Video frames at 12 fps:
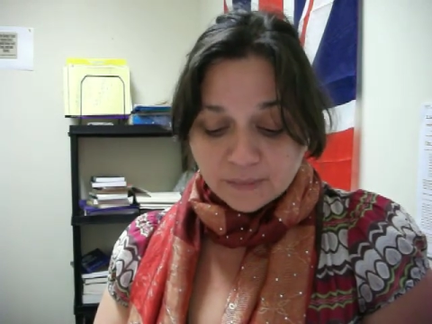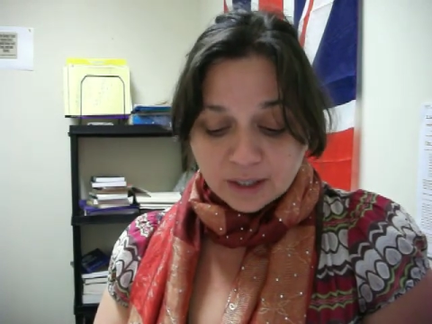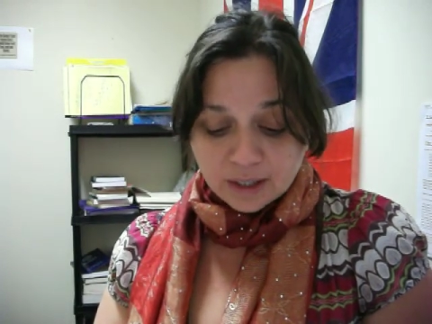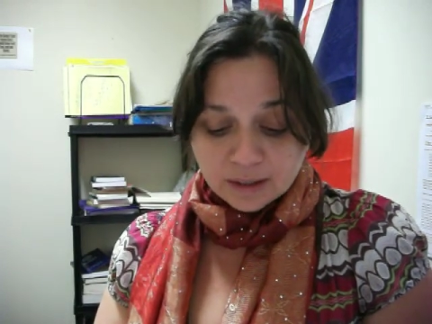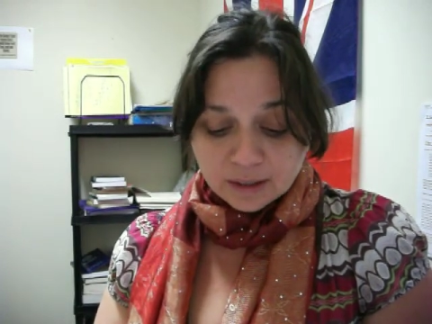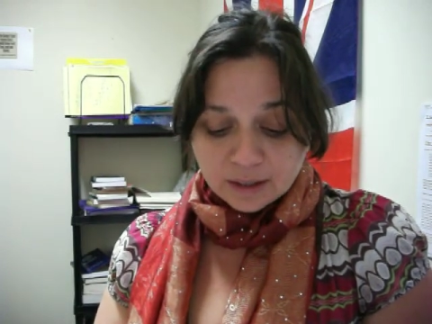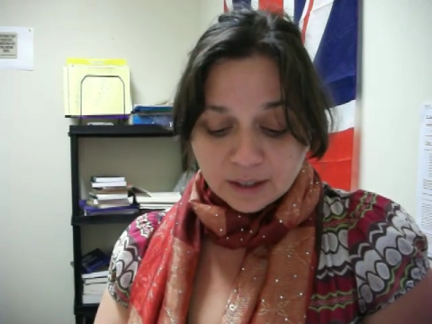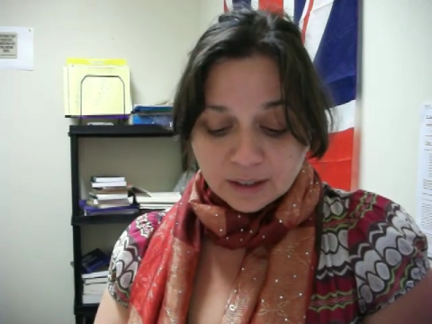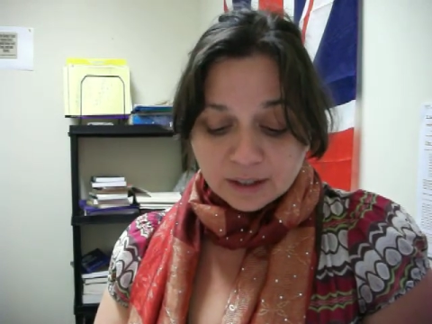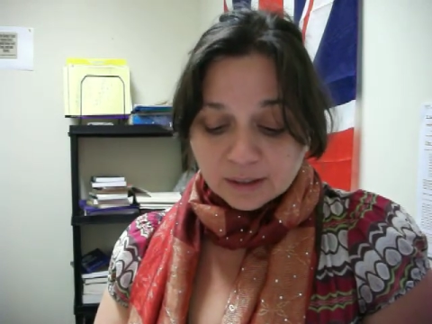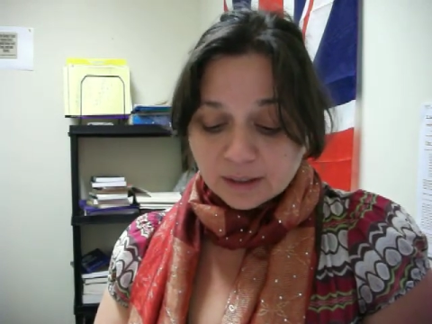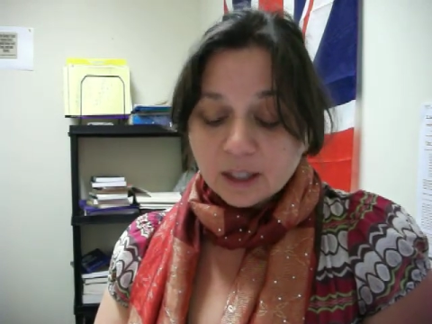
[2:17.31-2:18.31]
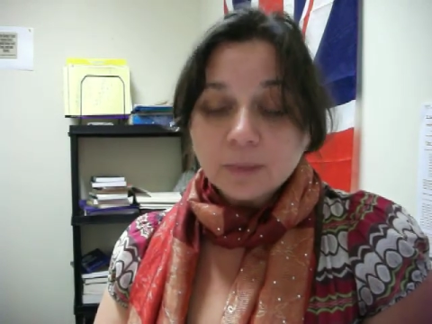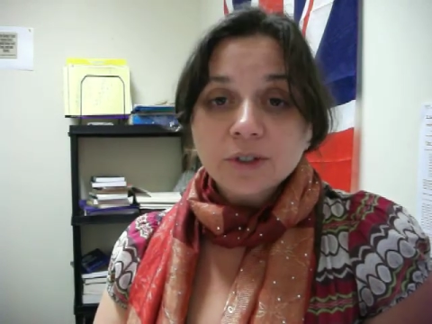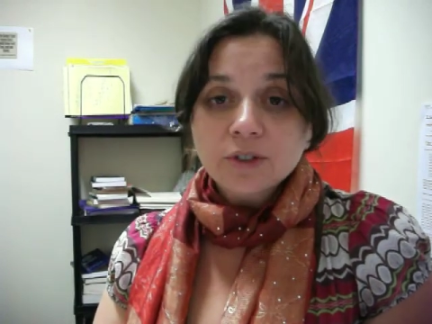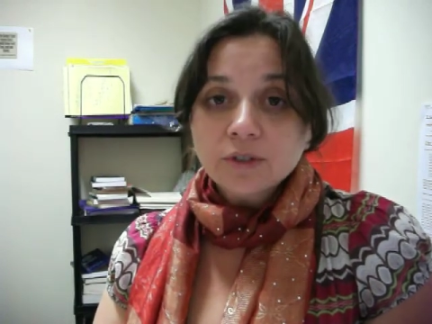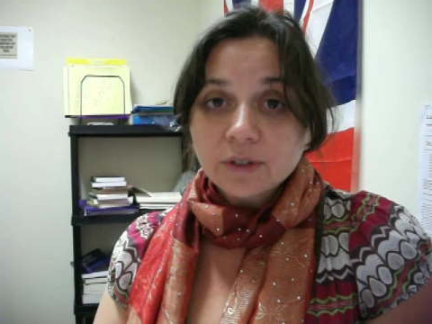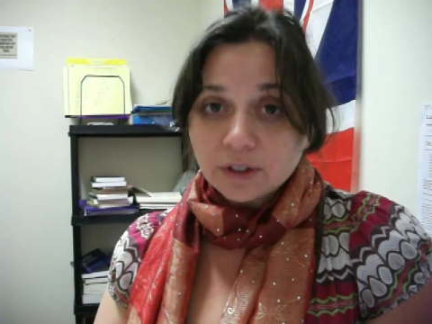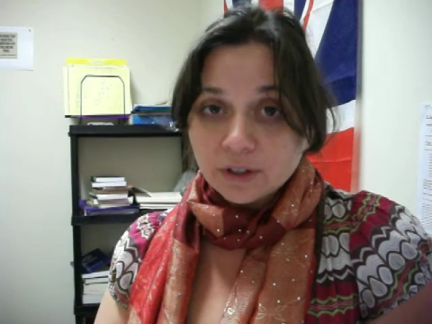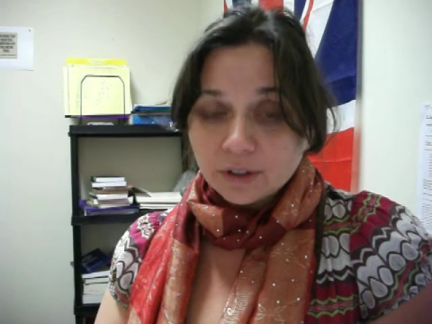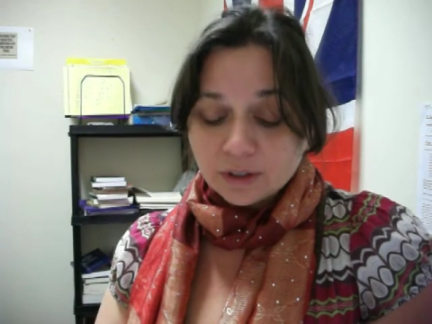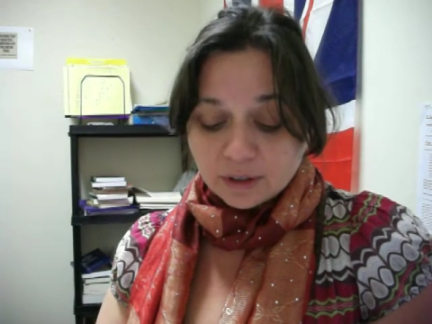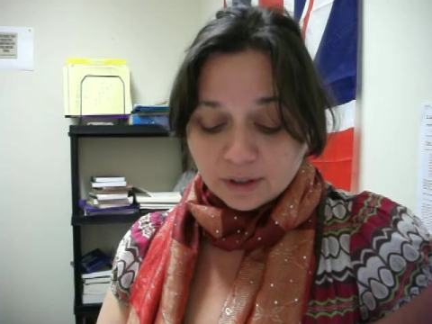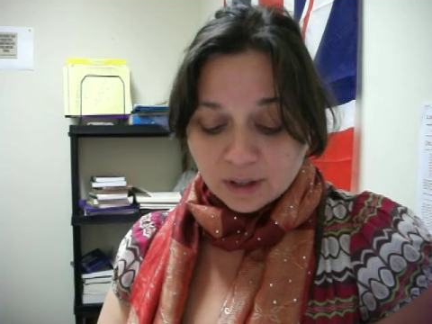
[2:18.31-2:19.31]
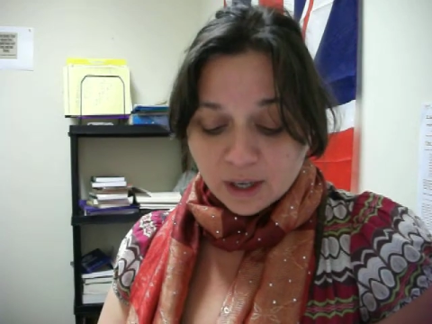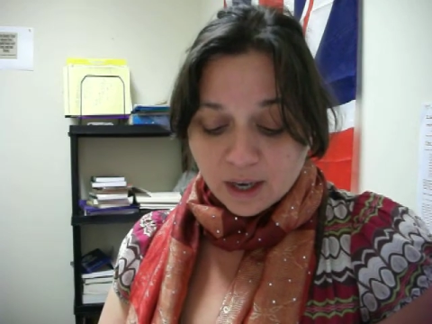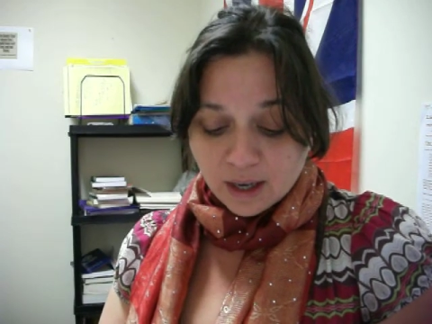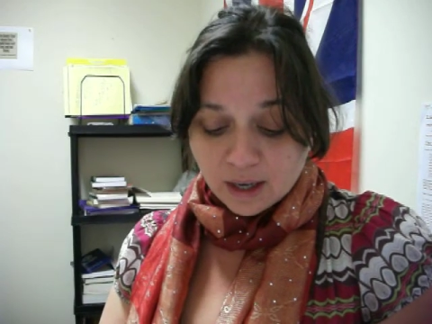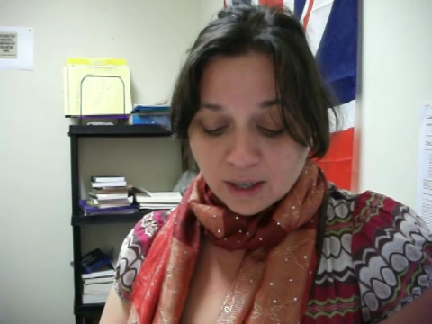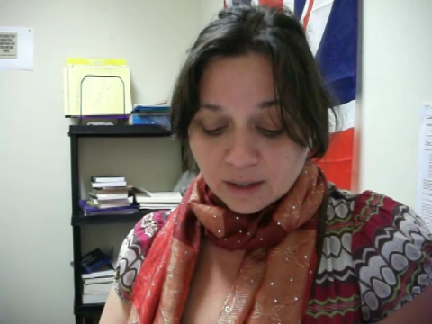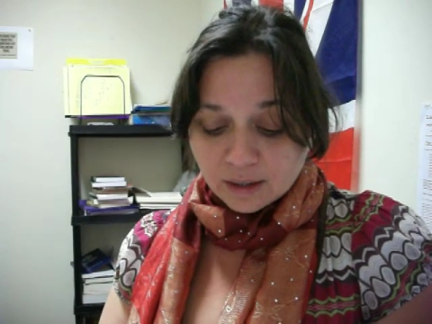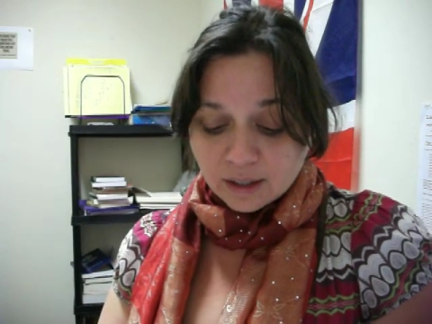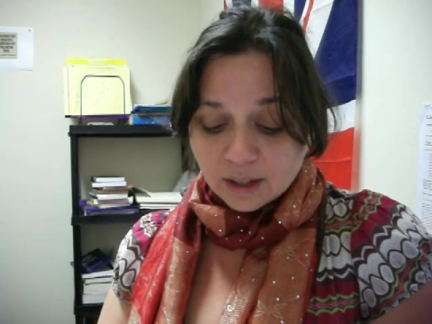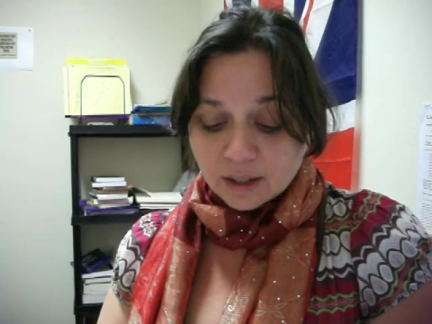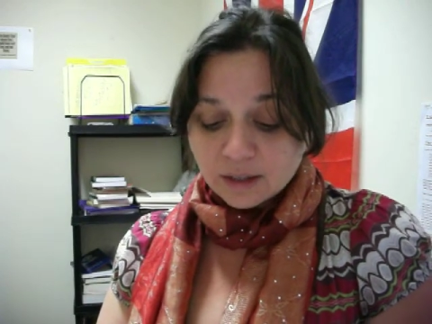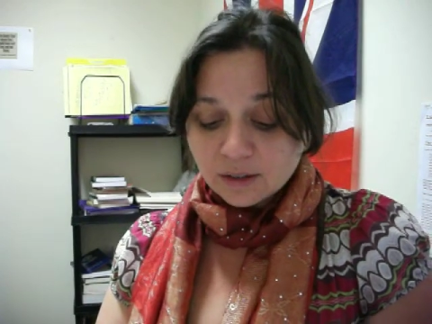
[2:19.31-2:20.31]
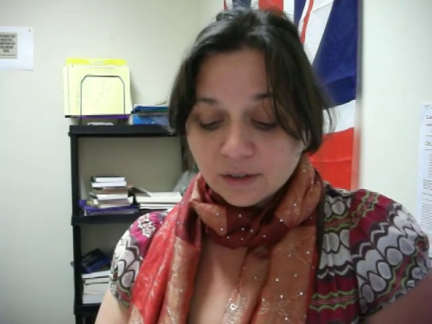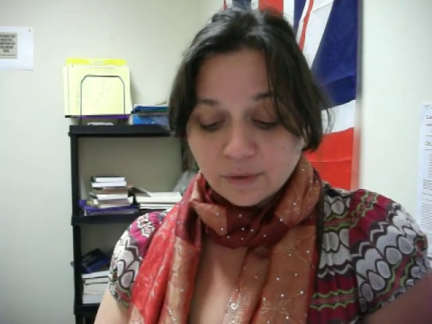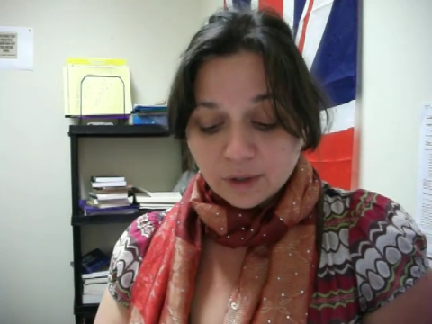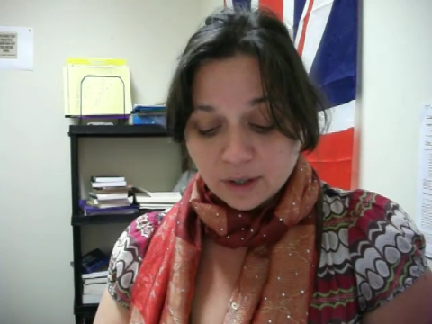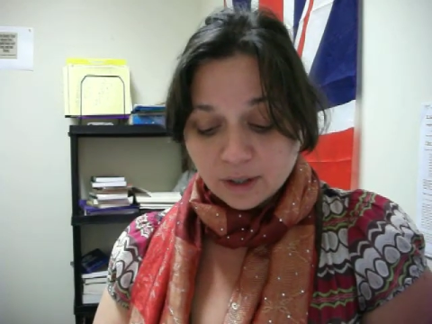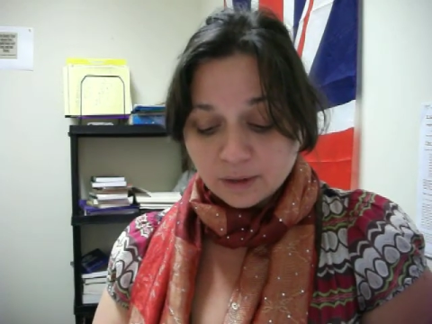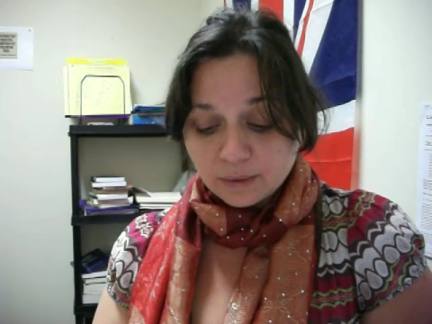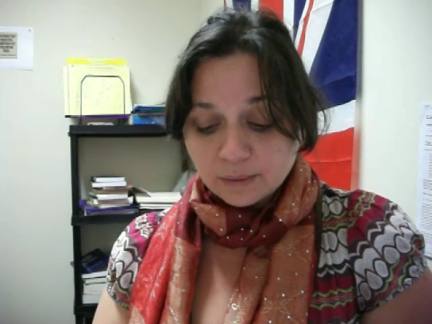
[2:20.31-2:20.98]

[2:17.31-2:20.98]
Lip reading: and denied established traditions and canons of art,